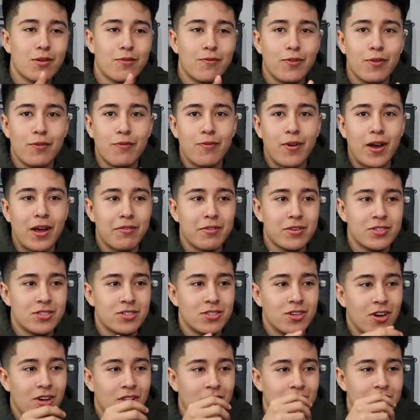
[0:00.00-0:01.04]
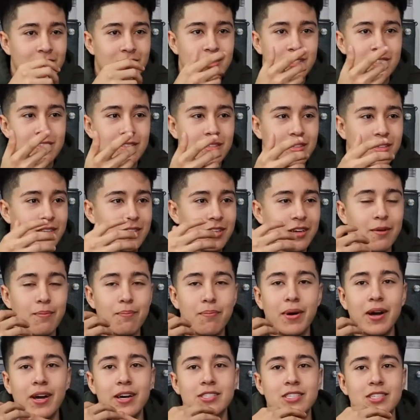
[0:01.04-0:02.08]
one for $500, it
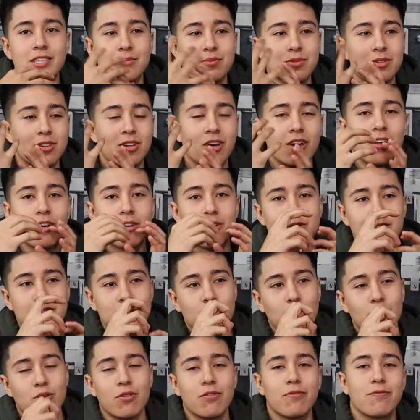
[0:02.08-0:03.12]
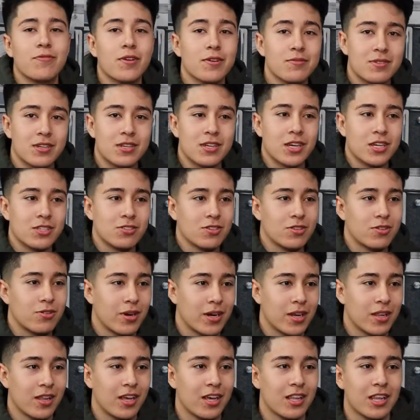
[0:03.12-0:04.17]
combines them. So you got a total of 1,500
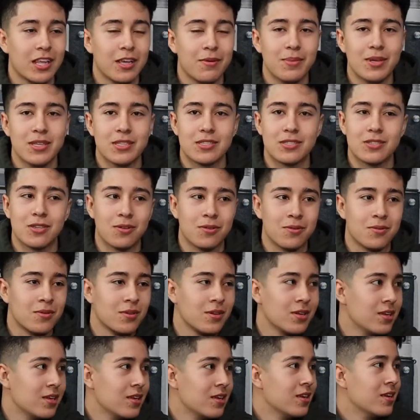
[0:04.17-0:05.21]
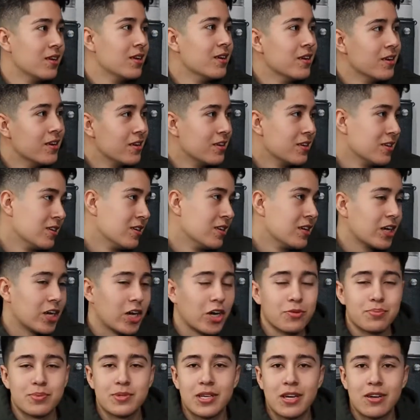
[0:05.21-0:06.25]
credit line limits. So it
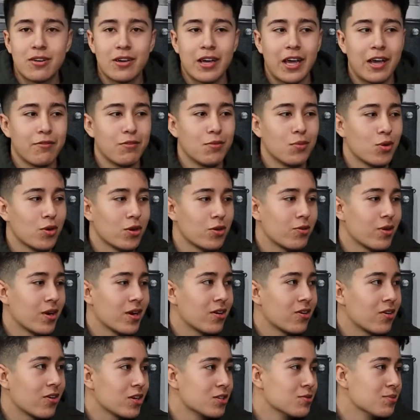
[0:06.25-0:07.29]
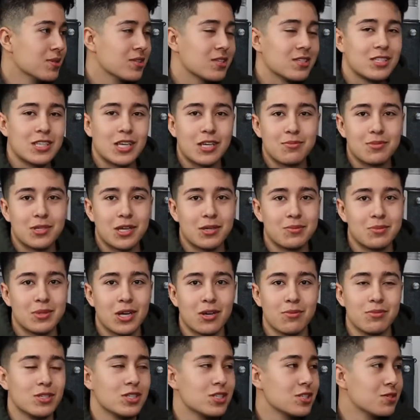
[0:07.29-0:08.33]
helps out having more credit cards, but at the same time, you
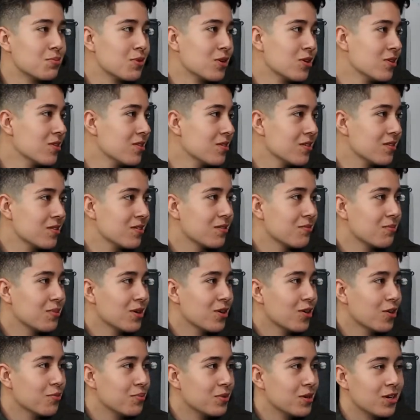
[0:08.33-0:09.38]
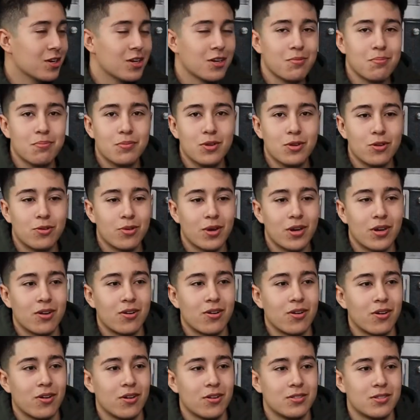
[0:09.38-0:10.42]
gotta be smart about opening up new credit
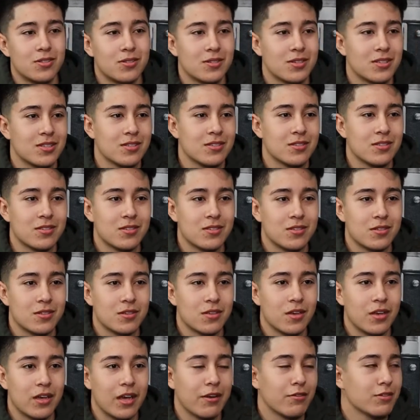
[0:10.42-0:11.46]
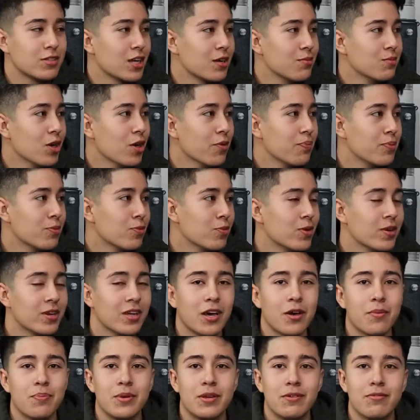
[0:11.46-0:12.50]
cards because every time you open one
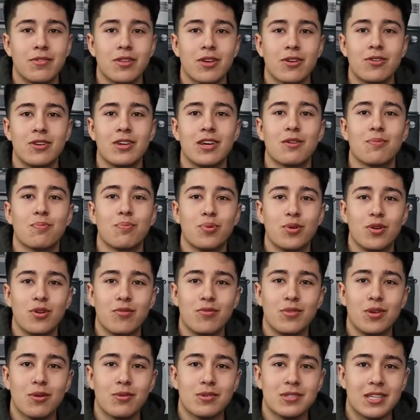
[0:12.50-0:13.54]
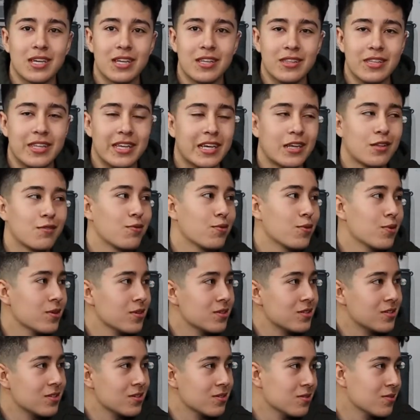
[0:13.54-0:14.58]
up, even though you get approved, you always get dinged for
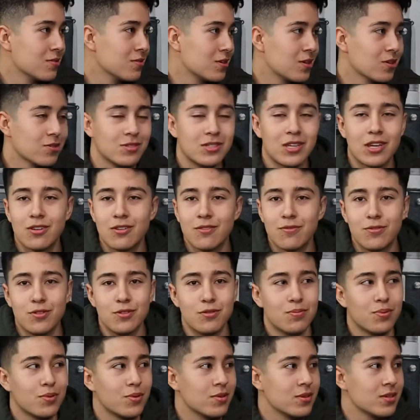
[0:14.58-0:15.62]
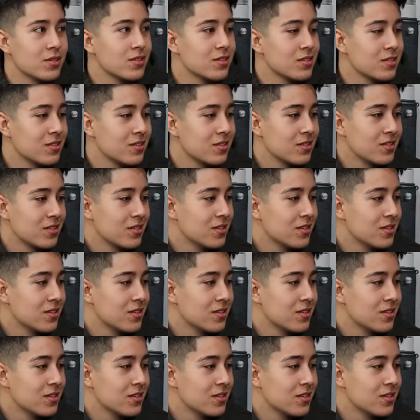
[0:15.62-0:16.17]
it too. It goes down a few points.